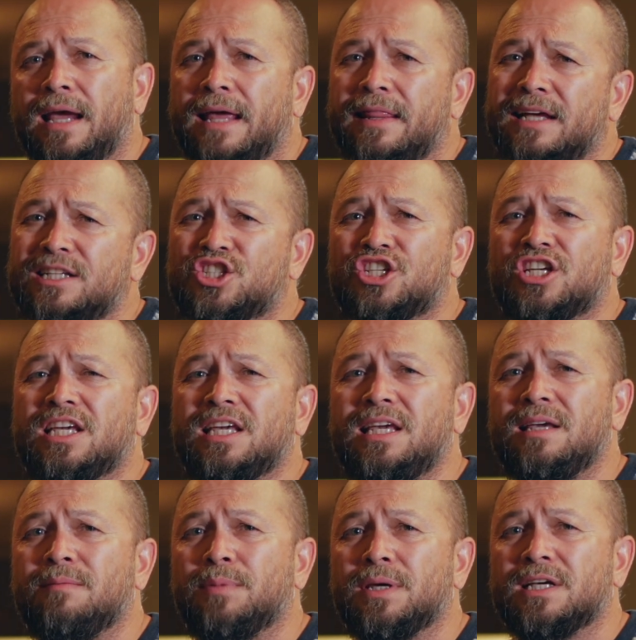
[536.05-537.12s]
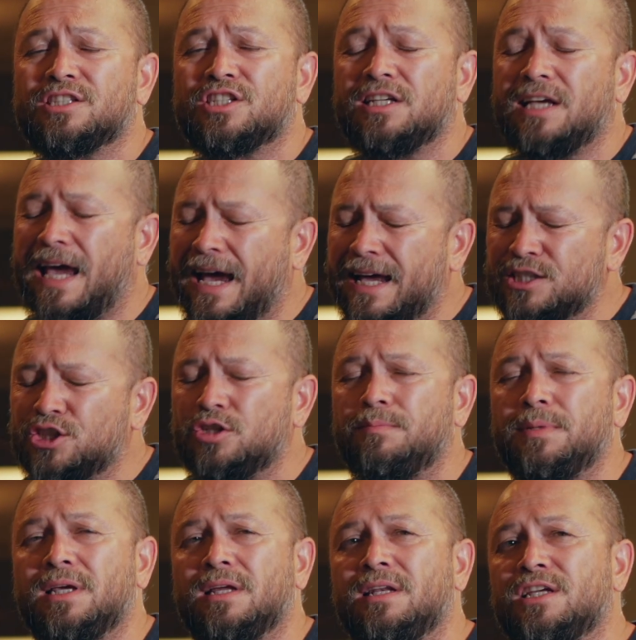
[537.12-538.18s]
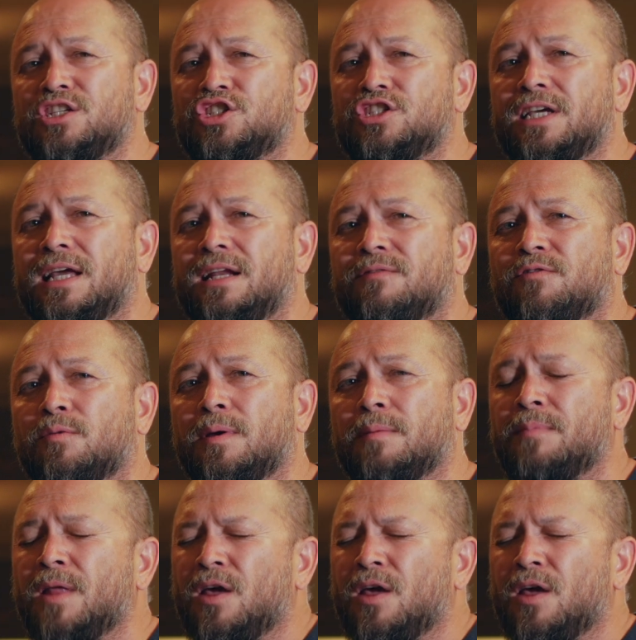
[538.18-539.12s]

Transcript: And that's key, because it has to be initiated from Him.